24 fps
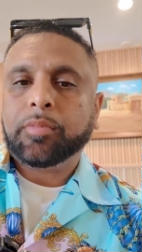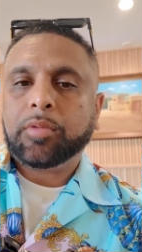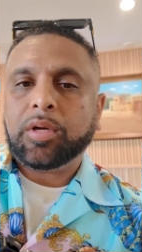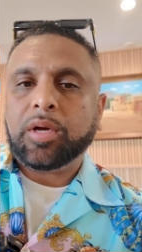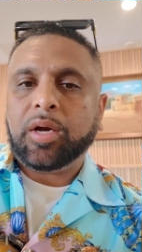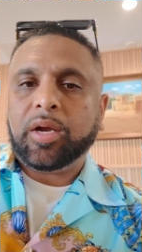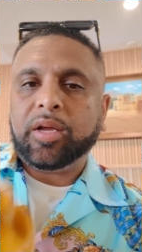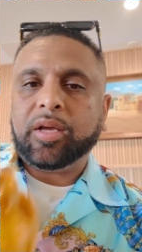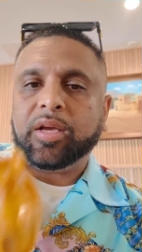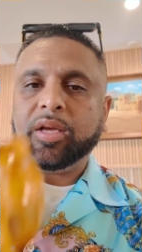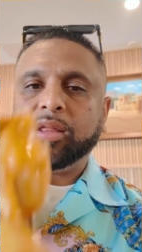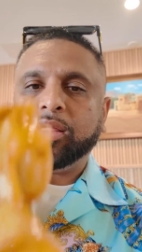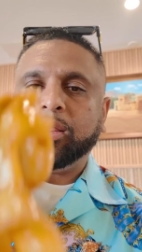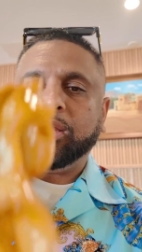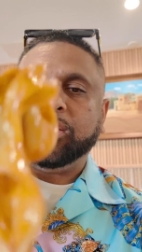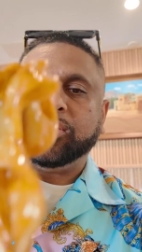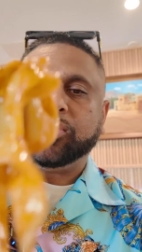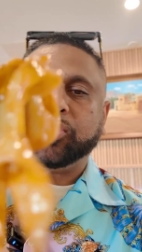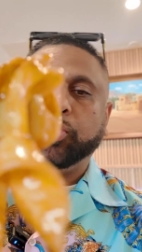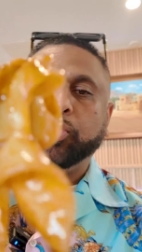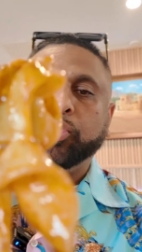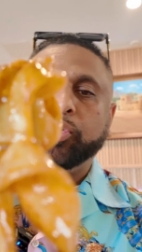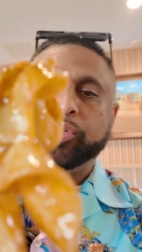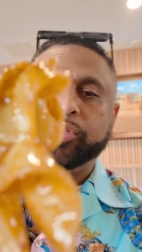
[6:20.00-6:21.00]
Gotta get
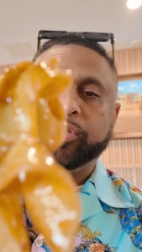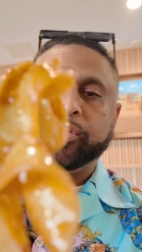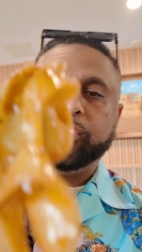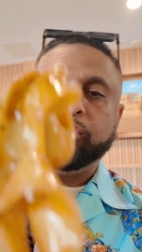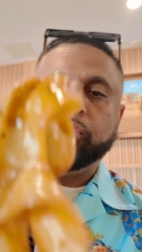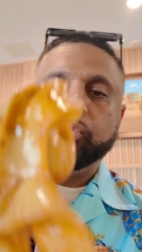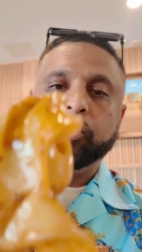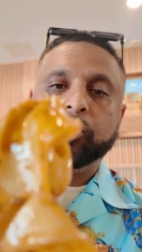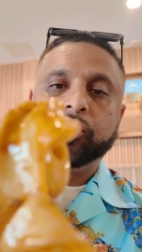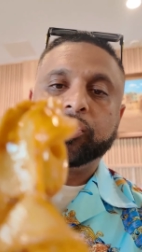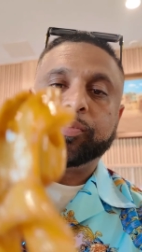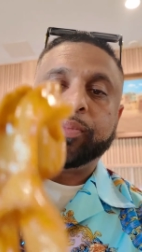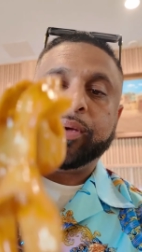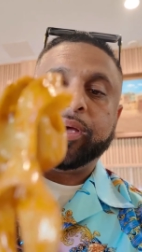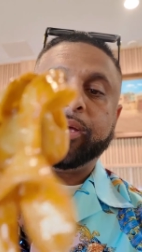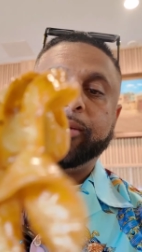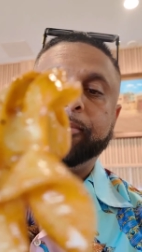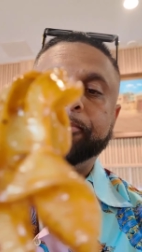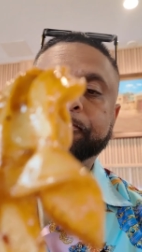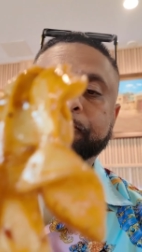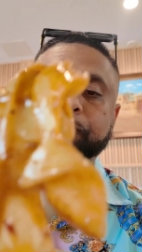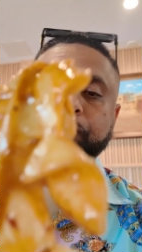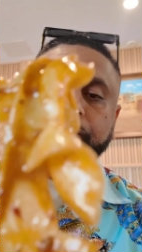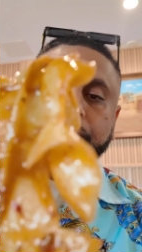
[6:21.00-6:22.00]
these oodles of noodles,
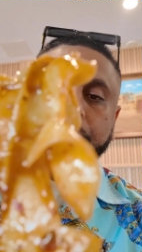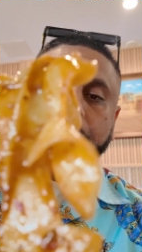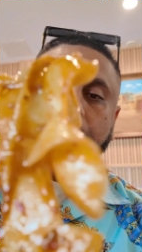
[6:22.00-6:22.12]
man.